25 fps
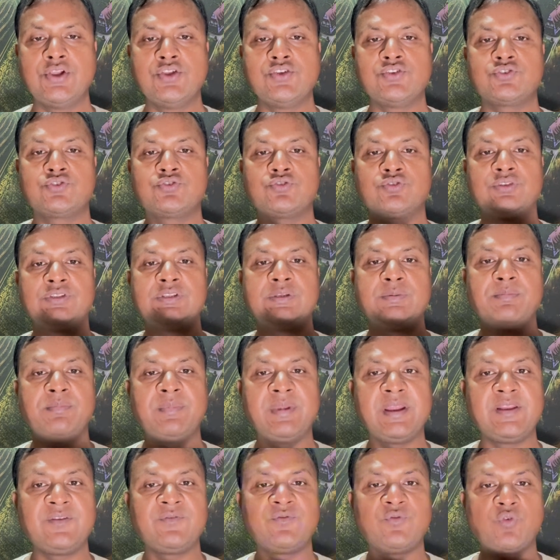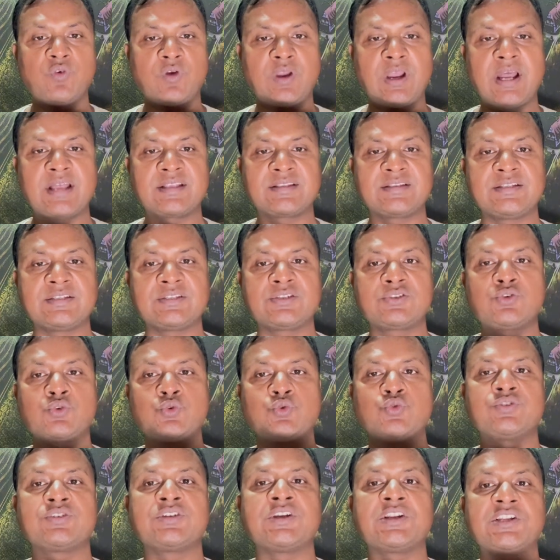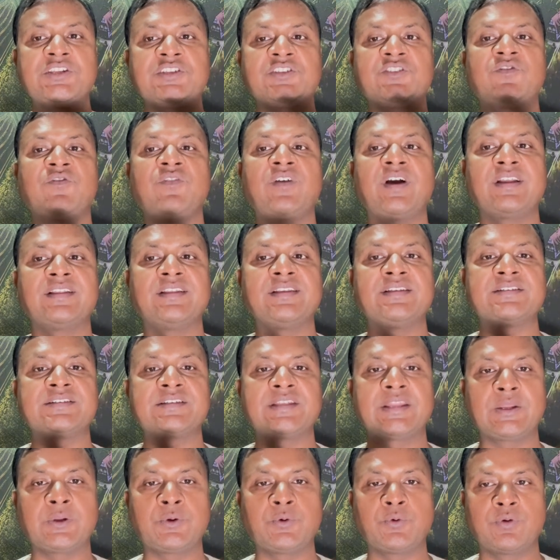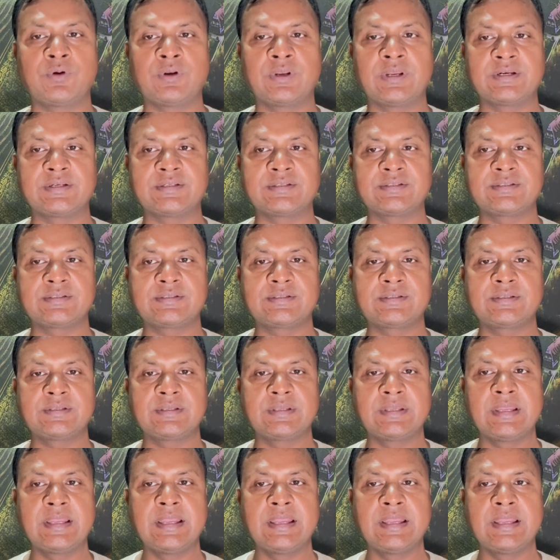So the main focus is to satisfy the stakeholders.